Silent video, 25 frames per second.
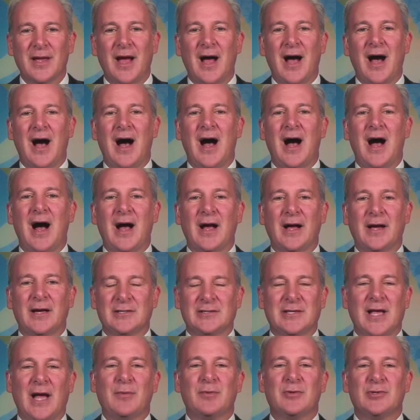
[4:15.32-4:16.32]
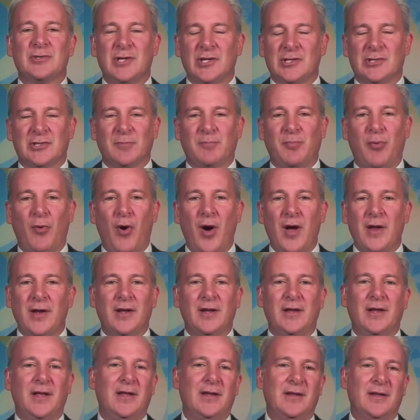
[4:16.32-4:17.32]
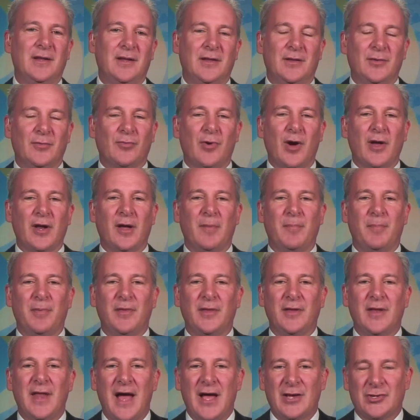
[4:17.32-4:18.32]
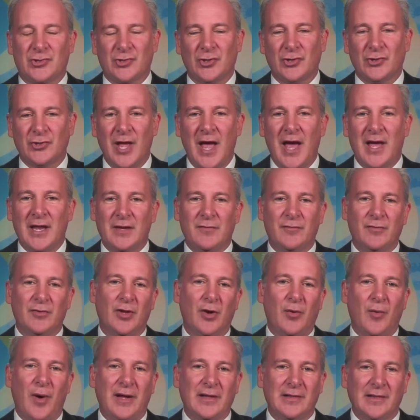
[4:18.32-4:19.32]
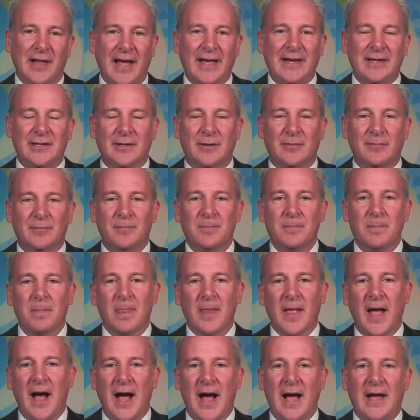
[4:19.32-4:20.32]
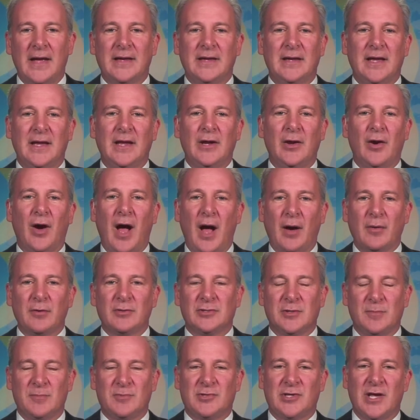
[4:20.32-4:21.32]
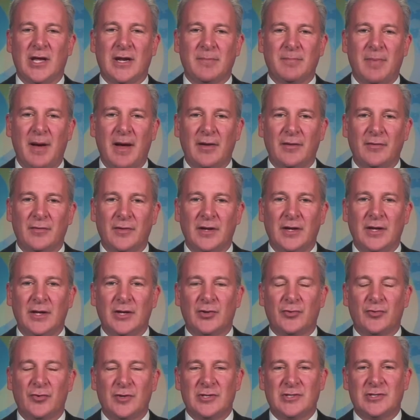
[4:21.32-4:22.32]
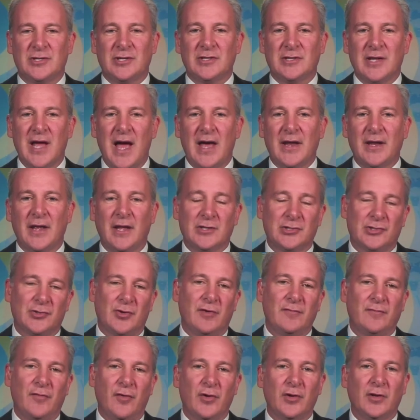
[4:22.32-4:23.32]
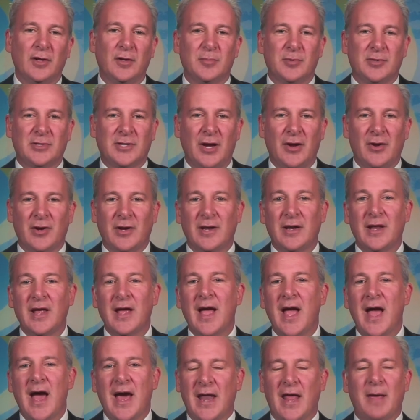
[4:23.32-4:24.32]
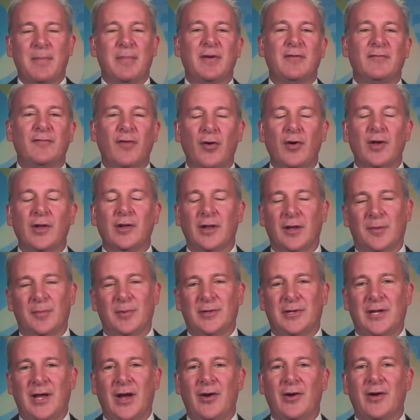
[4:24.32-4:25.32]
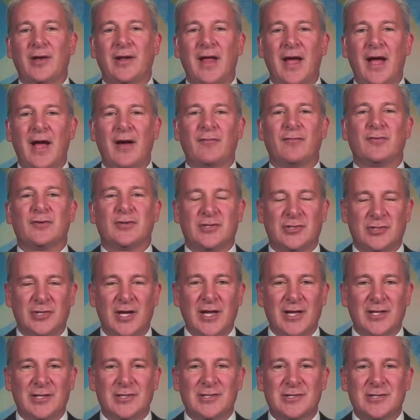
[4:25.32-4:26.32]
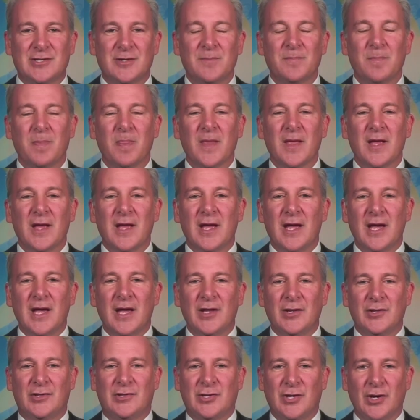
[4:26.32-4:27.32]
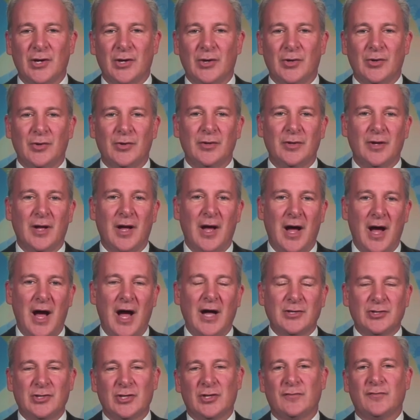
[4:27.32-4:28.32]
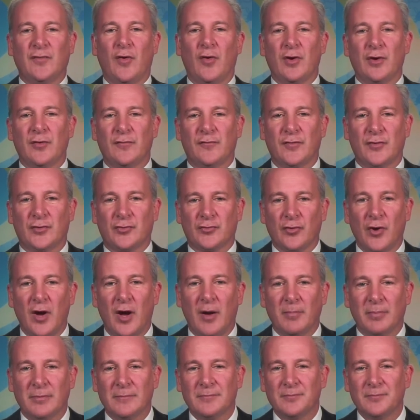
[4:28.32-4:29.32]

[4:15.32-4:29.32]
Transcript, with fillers: because uh, I was disappointed in the run up of the national debt. Even though I liked him, I, you know, I was upset about the increasing debt. And so I voted Libertarian. And I've been voting Libertarian ever since until I just voted for Trump.